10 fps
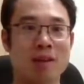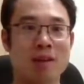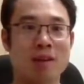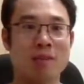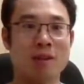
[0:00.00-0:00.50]

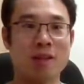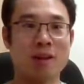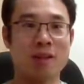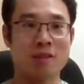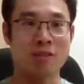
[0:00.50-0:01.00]
And I'm going to
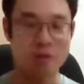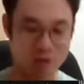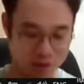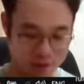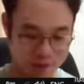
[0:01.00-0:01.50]
add a
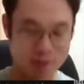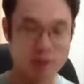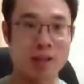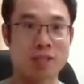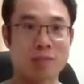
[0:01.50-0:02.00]
third
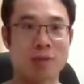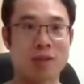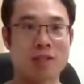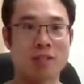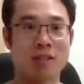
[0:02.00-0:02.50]
text
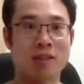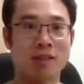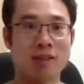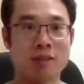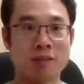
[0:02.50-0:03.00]
box
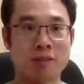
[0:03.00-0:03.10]
here.